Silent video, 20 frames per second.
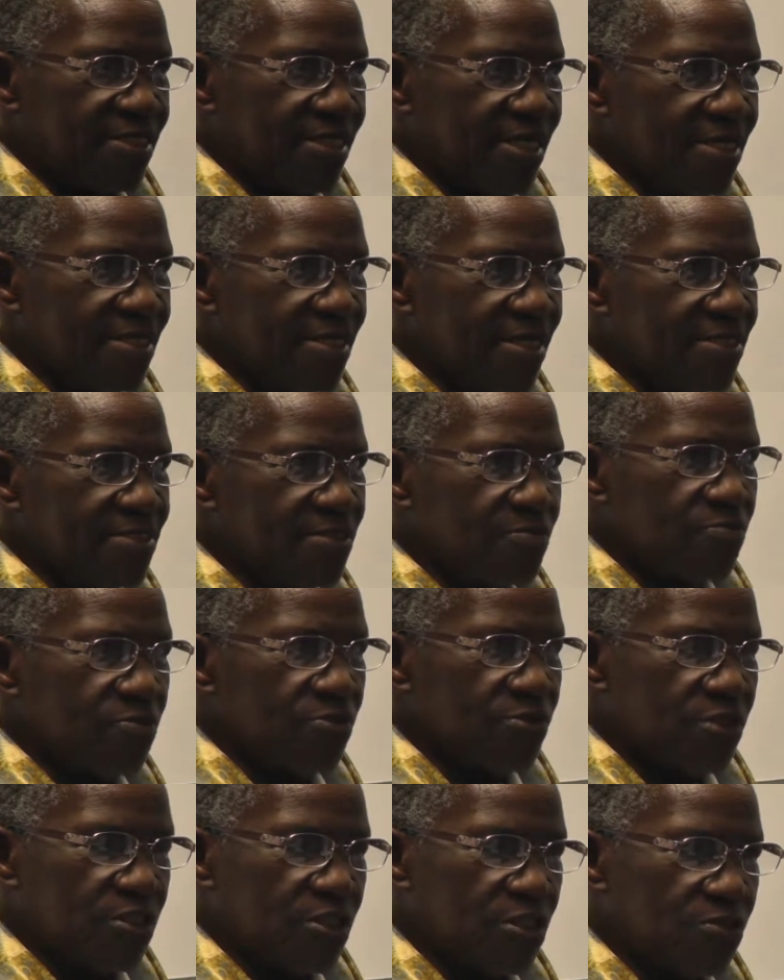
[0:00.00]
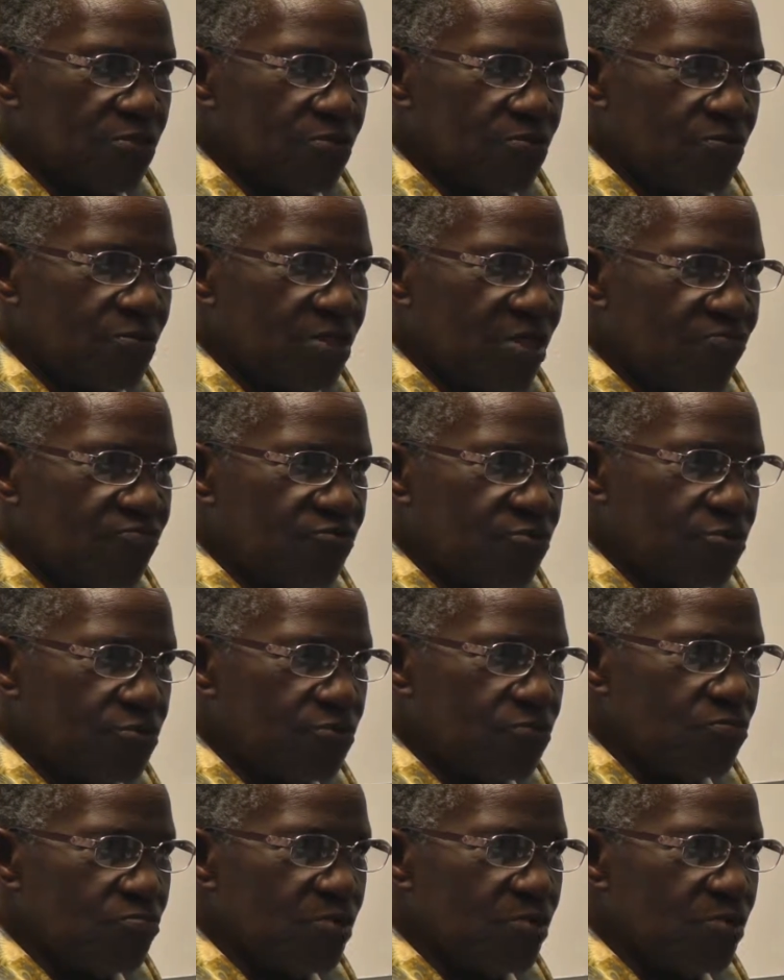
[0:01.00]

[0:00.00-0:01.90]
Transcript: And that's the worst thing you could ever do,